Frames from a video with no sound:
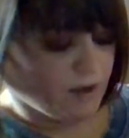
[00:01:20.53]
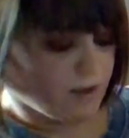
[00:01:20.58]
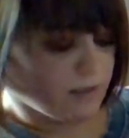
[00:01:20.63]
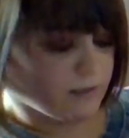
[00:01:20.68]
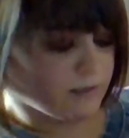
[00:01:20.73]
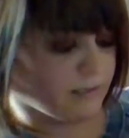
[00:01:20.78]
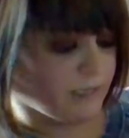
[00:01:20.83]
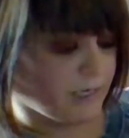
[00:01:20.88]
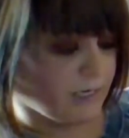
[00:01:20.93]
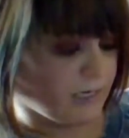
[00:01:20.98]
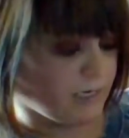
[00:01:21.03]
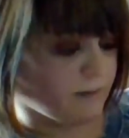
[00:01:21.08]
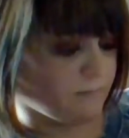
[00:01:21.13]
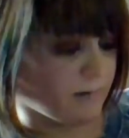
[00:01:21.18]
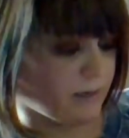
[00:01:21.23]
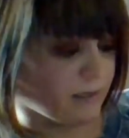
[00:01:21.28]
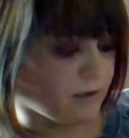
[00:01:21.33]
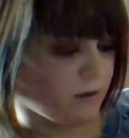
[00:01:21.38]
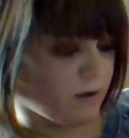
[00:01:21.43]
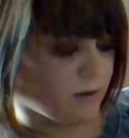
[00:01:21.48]

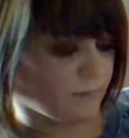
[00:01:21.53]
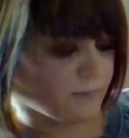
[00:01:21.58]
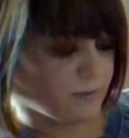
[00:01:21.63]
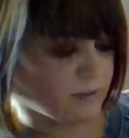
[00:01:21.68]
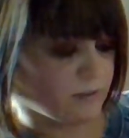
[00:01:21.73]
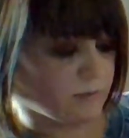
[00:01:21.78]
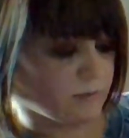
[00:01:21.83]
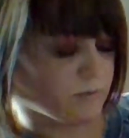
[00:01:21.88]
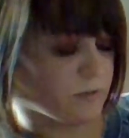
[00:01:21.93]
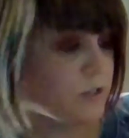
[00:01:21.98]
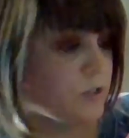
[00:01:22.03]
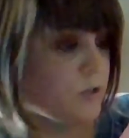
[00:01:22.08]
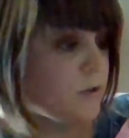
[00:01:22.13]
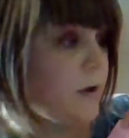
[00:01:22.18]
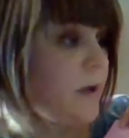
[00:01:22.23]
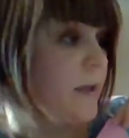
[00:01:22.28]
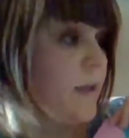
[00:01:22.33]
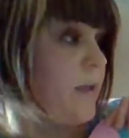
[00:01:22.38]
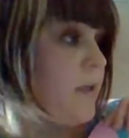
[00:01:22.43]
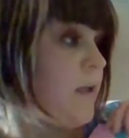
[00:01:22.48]
Ladybug hopped onto his
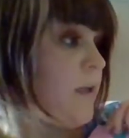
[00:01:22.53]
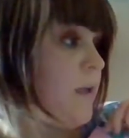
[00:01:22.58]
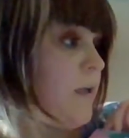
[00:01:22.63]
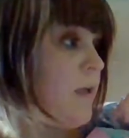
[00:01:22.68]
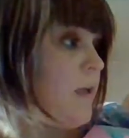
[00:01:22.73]
trunk.